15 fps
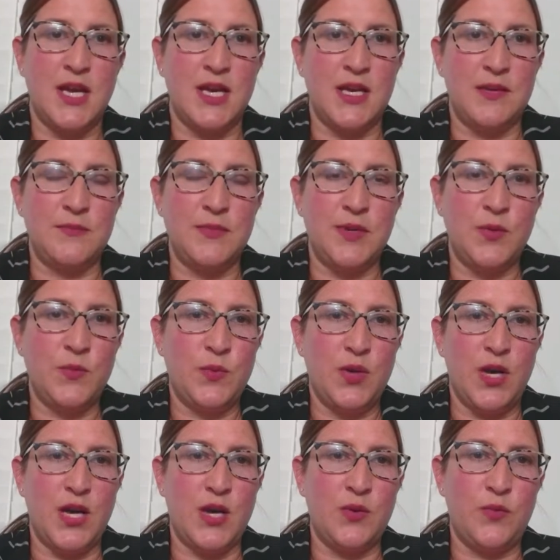
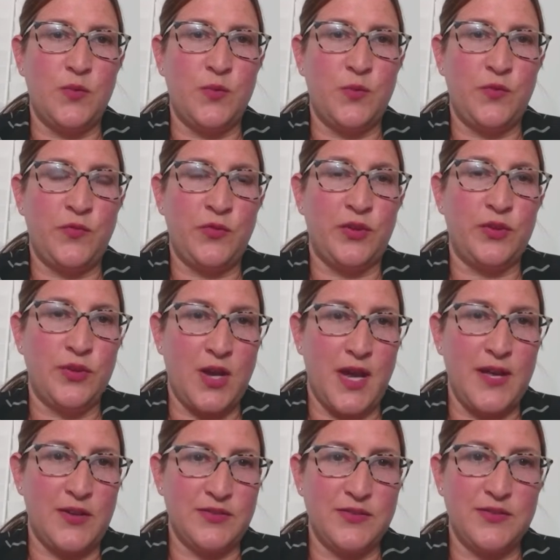
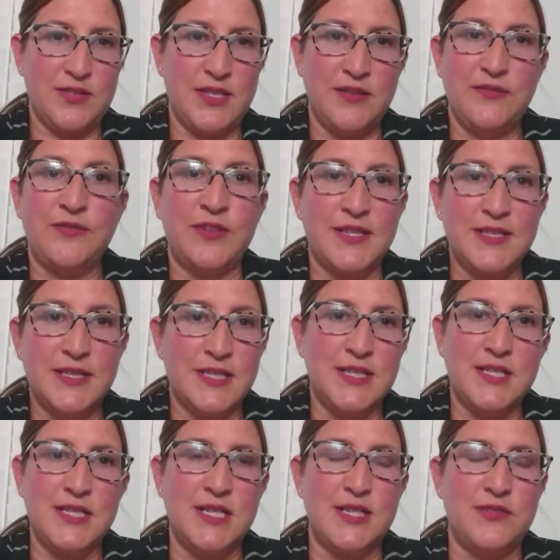I also see the forensic
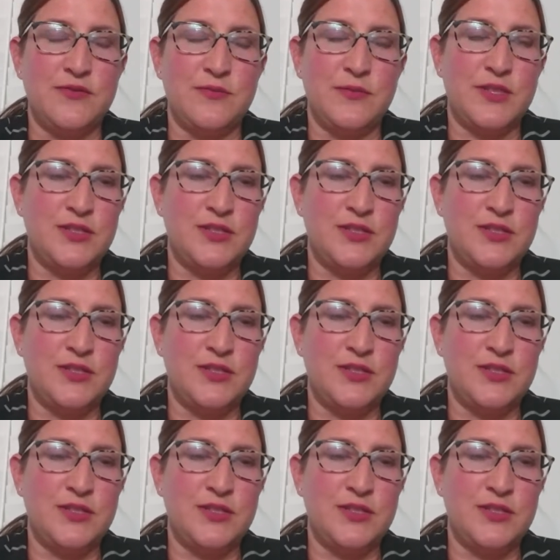continuum,